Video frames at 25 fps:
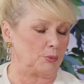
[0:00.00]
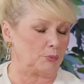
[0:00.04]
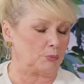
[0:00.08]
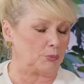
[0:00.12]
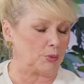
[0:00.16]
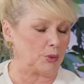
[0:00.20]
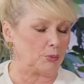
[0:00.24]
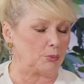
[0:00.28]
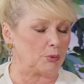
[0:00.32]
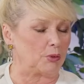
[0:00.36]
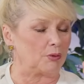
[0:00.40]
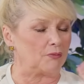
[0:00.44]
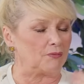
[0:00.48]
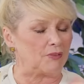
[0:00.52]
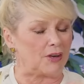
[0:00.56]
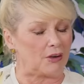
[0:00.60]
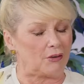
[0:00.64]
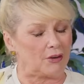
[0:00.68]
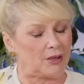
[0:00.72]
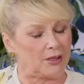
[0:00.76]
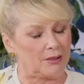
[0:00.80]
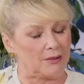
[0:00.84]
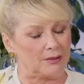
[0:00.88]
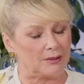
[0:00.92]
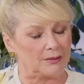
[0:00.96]
we were a
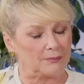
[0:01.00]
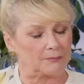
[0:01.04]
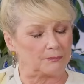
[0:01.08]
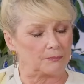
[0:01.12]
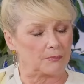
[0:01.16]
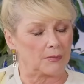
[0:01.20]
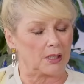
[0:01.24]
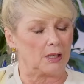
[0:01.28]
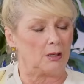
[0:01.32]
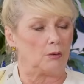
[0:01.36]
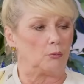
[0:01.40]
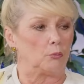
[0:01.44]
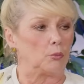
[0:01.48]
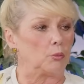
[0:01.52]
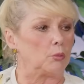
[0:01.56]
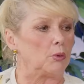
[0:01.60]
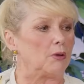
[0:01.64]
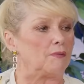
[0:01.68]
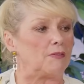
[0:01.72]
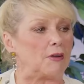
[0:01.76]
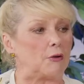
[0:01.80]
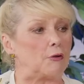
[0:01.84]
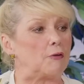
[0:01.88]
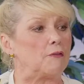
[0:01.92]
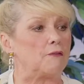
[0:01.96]
very we were a
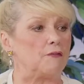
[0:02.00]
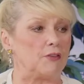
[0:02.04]
very